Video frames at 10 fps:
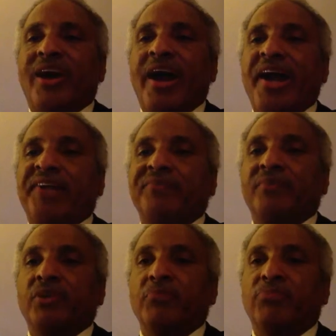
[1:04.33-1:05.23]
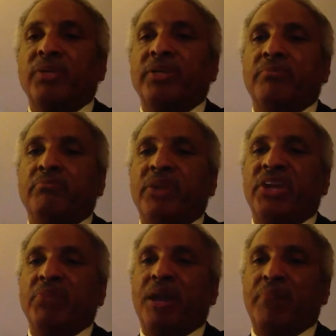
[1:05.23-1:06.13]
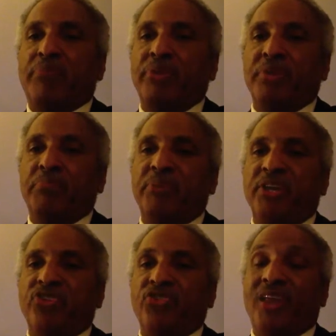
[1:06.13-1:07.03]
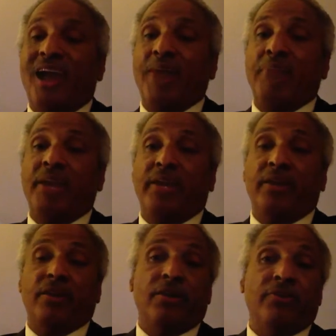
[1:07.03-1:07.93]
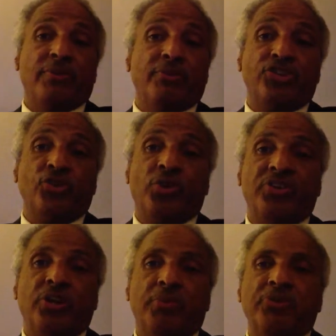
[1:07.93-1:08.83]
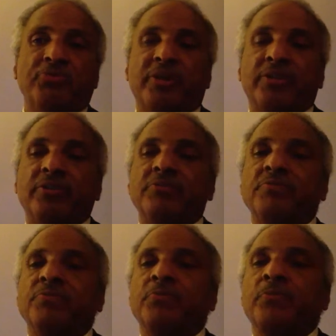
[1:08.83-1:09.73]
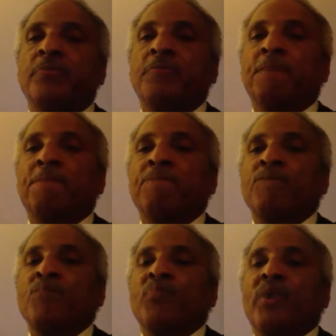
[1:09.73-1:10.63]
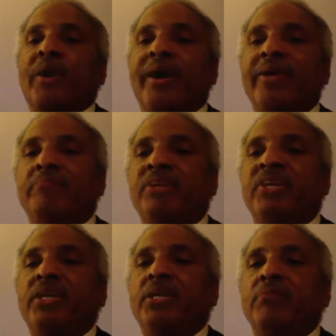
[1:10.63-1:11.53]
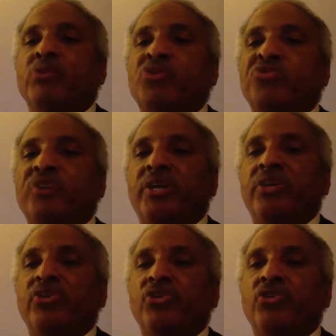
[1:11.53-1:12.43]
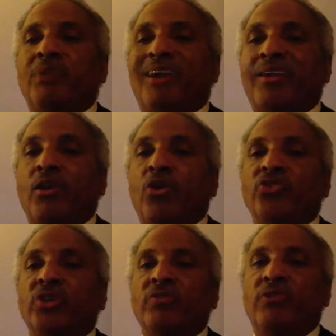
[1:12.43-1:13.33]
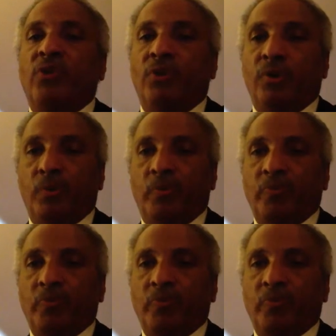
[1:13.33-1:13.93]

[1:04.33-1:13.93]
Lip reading: I complete making my pitch that I make from a show and tell perspective, I immediately move into my closing form,